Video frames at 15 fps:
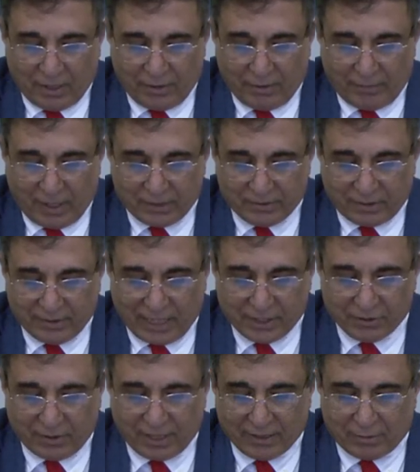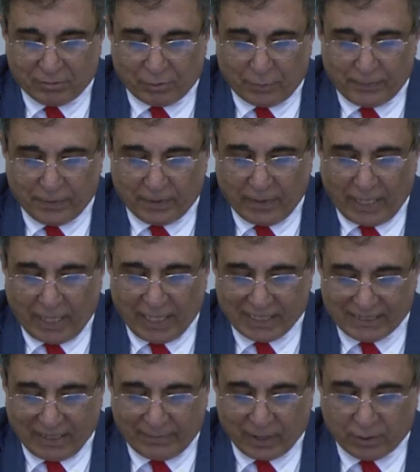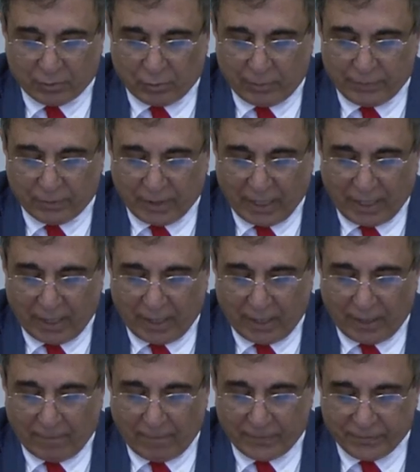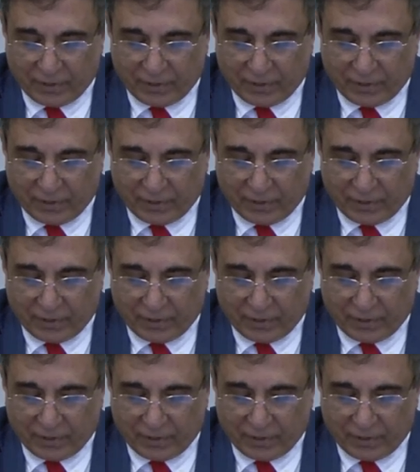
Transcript: the multinational group, uh, Islamic group, uh,